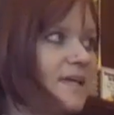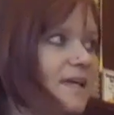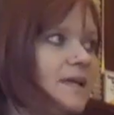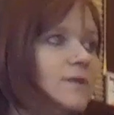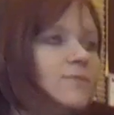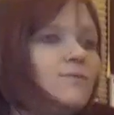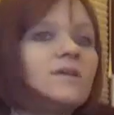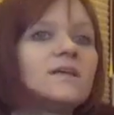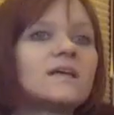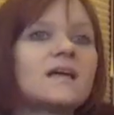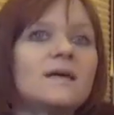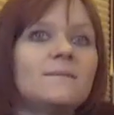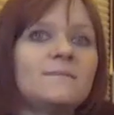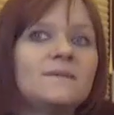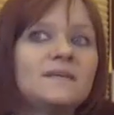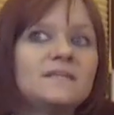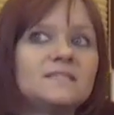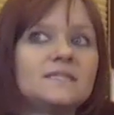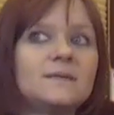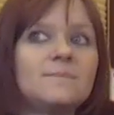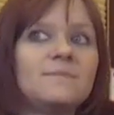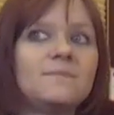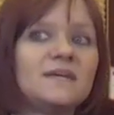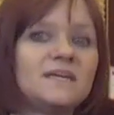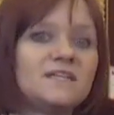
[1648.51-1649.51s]
And we'll come
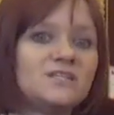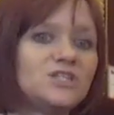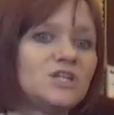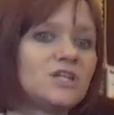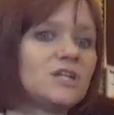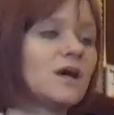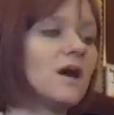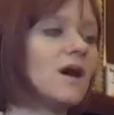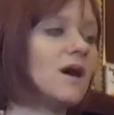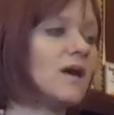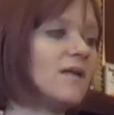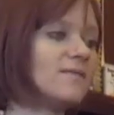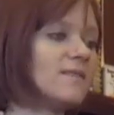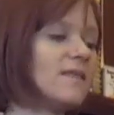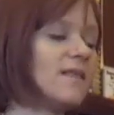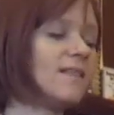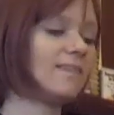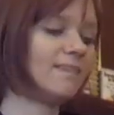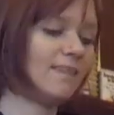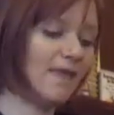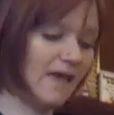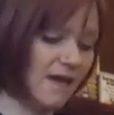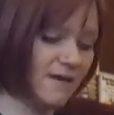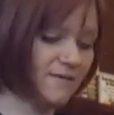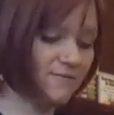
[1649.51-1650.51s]
into pigeon on the
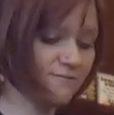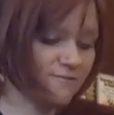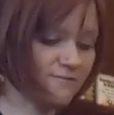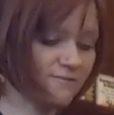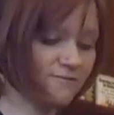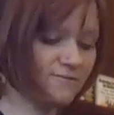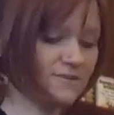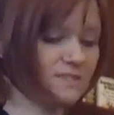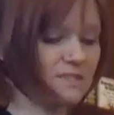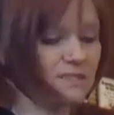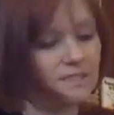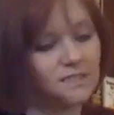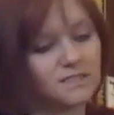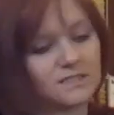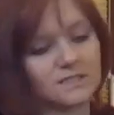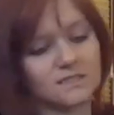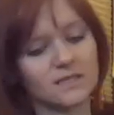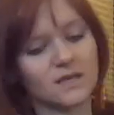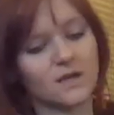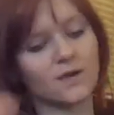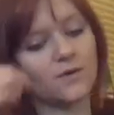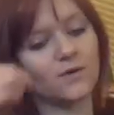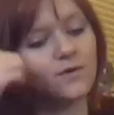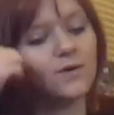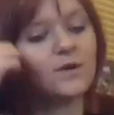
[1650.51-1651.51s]
left.
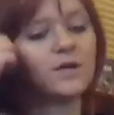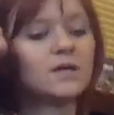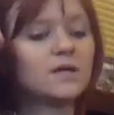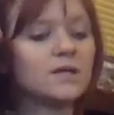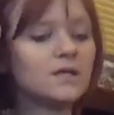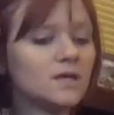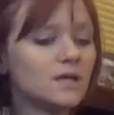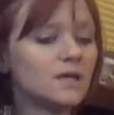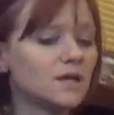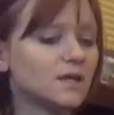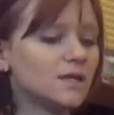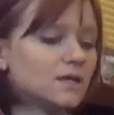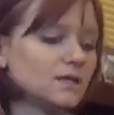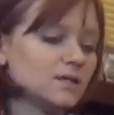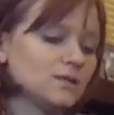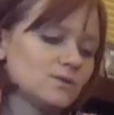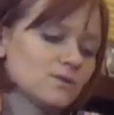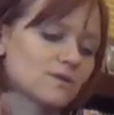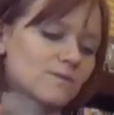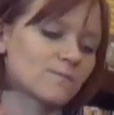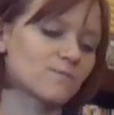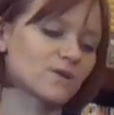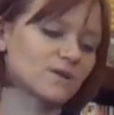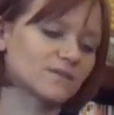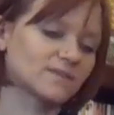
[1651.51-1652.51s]
So
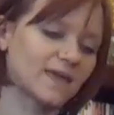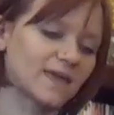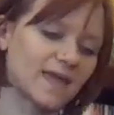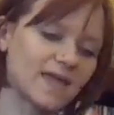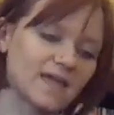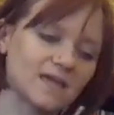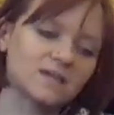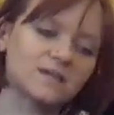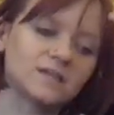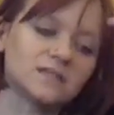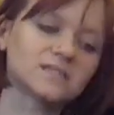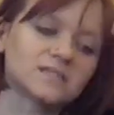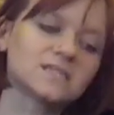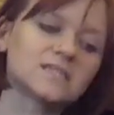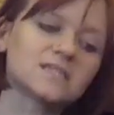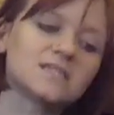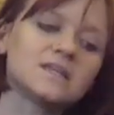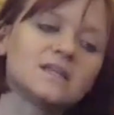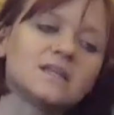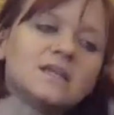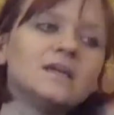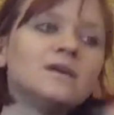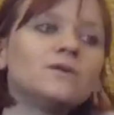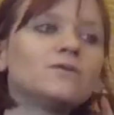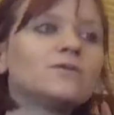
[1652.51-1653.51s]
you can bring ankle to the
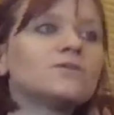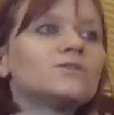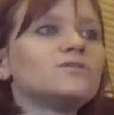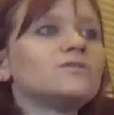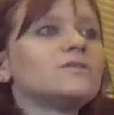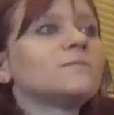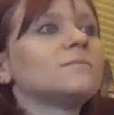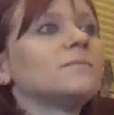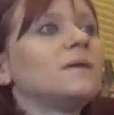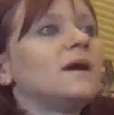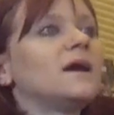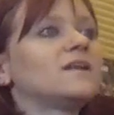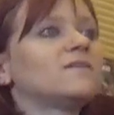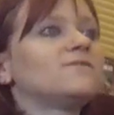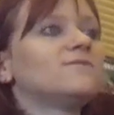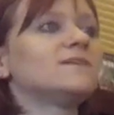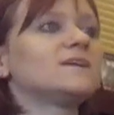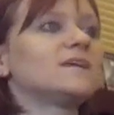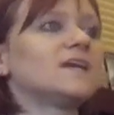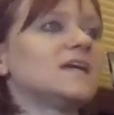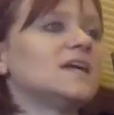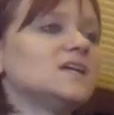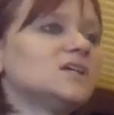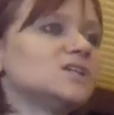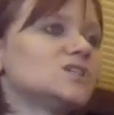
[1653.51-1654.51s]
knee or do the
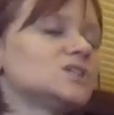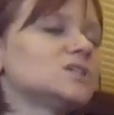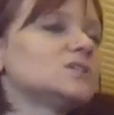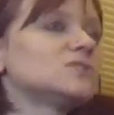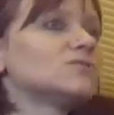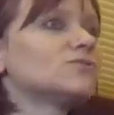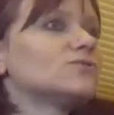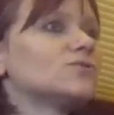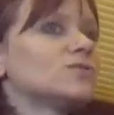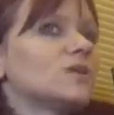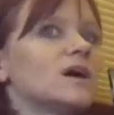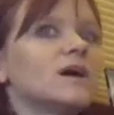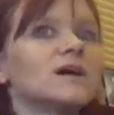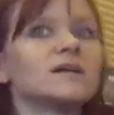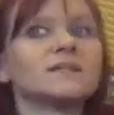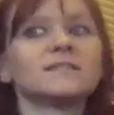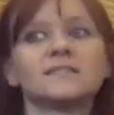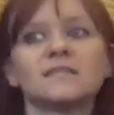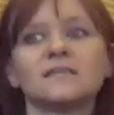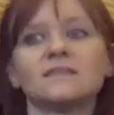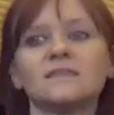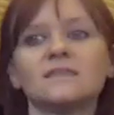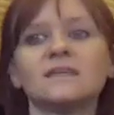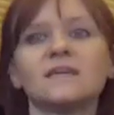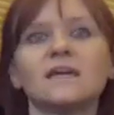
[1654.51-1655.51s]
modification,
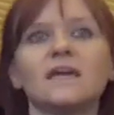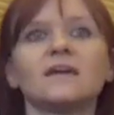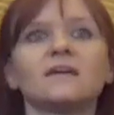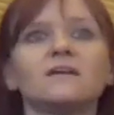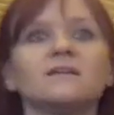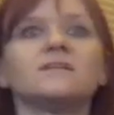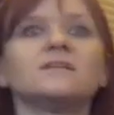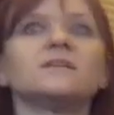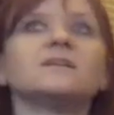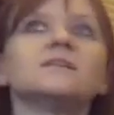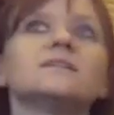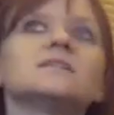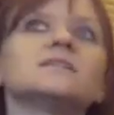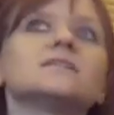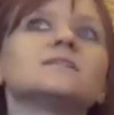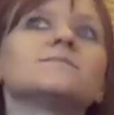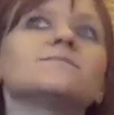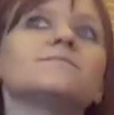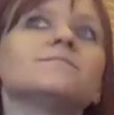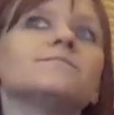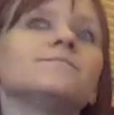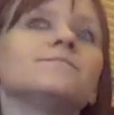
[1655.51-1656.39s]
crossing the ankles.